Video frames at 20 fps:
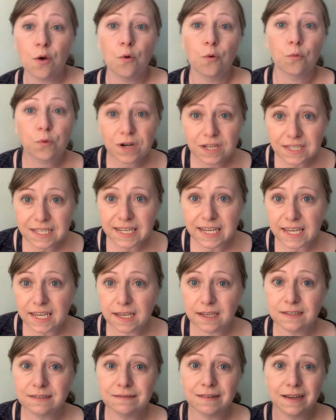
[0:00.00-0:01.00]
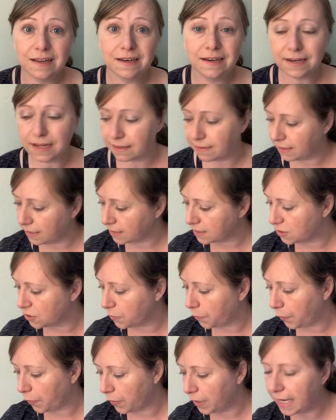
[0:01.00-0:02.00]
Really nothing
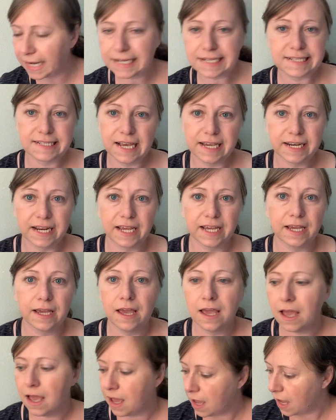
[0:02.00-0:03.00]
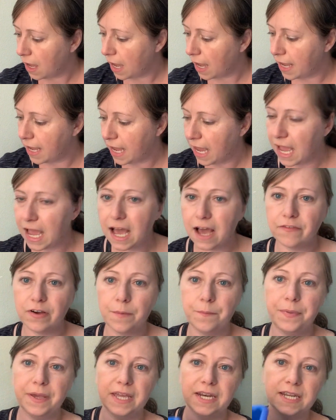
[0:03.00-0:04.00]
super exciting. I have a
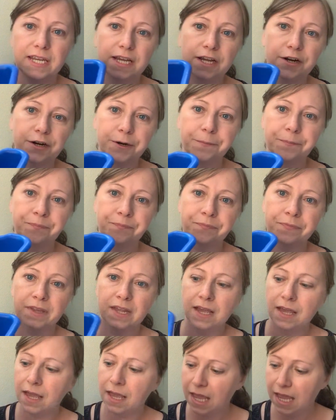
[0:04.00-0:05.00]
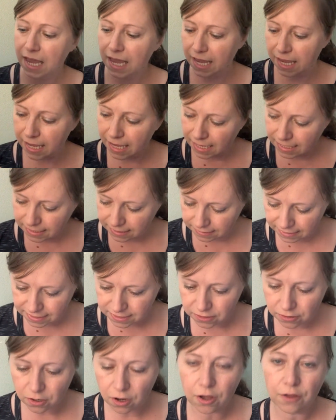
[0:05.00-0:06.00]
bin here, and these
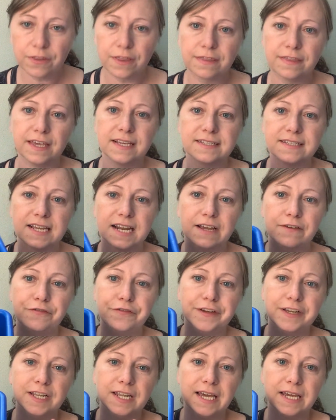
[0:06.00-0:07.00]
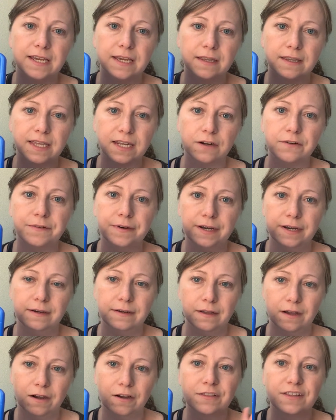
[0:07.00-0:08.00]
are all the things that I feel like
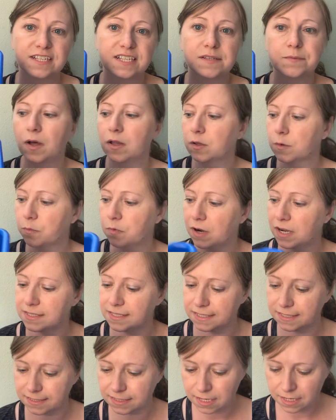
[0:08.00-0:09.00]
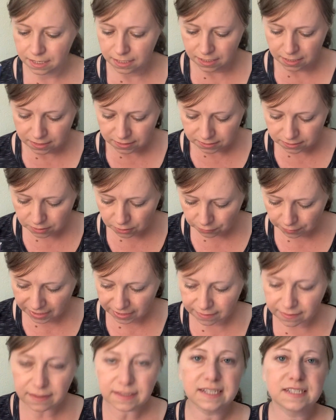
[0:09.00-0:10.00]
are the smaller prizes. So
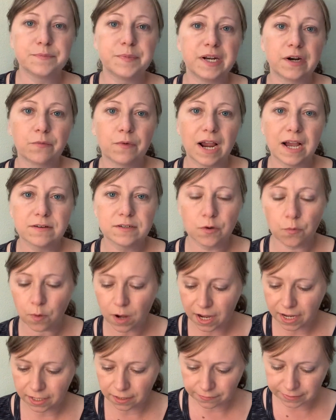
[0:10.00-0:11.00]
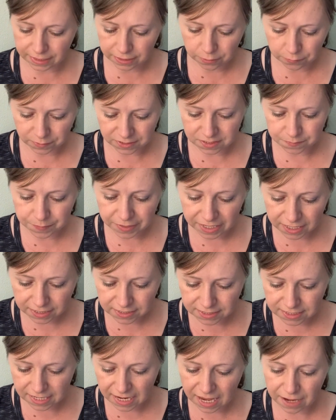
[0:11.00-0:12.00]
anything that's been around a while that no one's
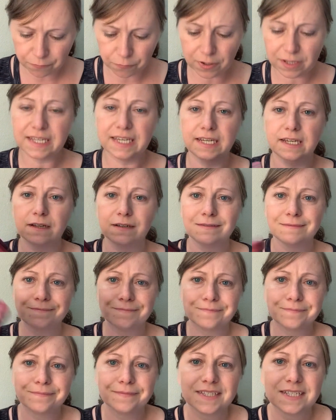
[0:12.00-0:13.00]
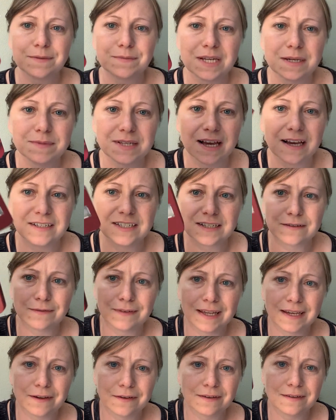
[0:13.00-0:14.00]
picked, really, sometimes I had just
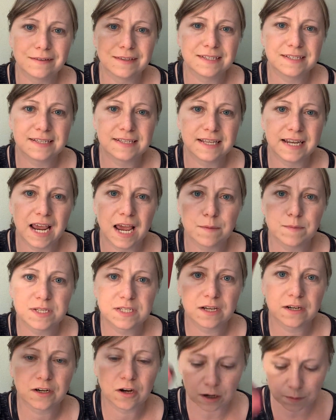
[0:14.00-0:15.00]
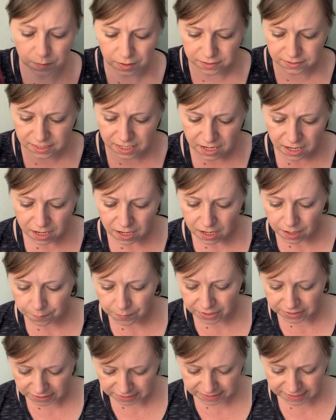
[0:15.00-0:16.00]
like, this is an Amazon card box,
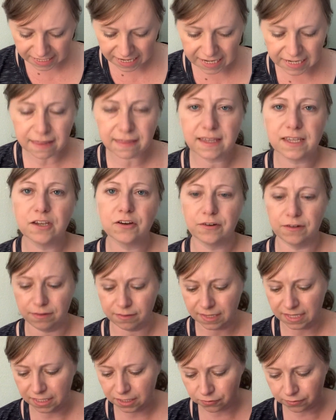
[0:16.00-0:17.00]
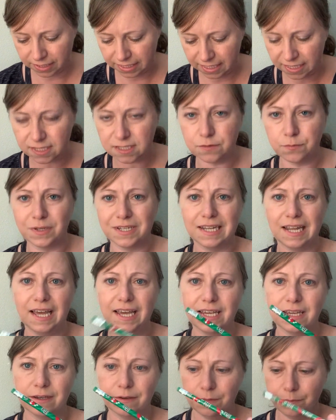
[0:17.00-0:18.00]
but just anything you think your kids would
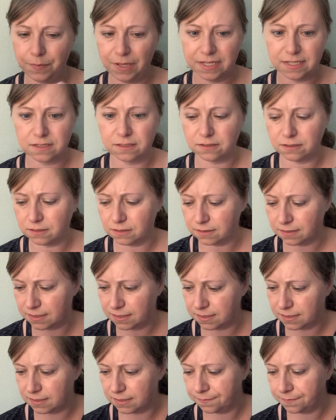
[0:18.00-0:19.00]
like. Pencils,